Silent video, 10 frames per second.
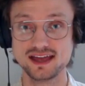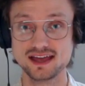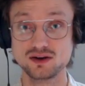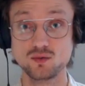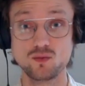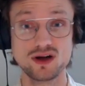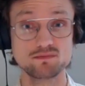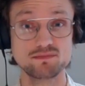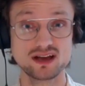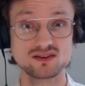and what
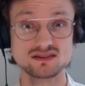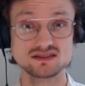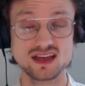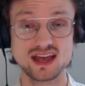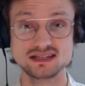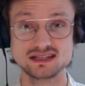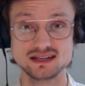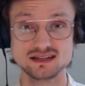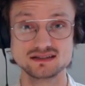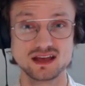parents and
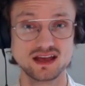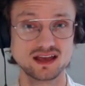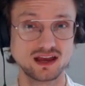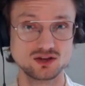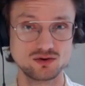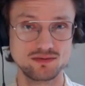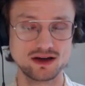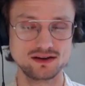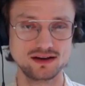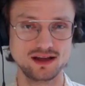teens can do
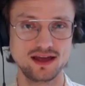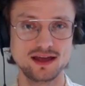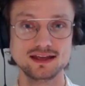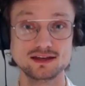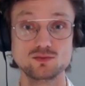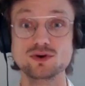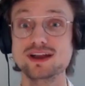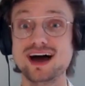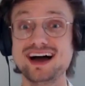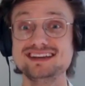about it. And we're
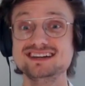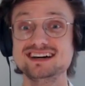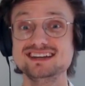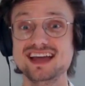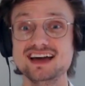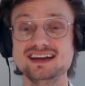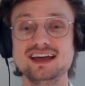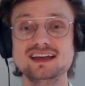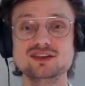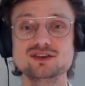not done yet.
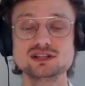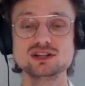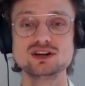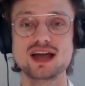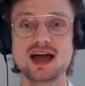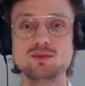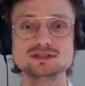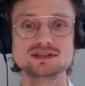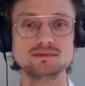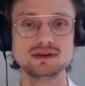Here's a look at
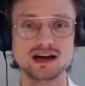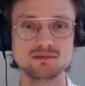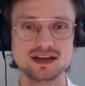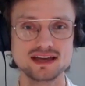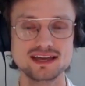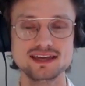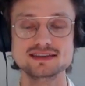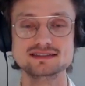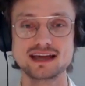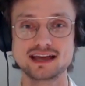what's coming up in
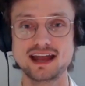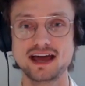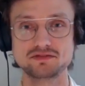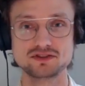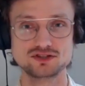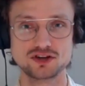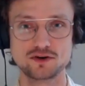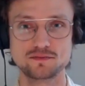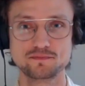the second half of the show.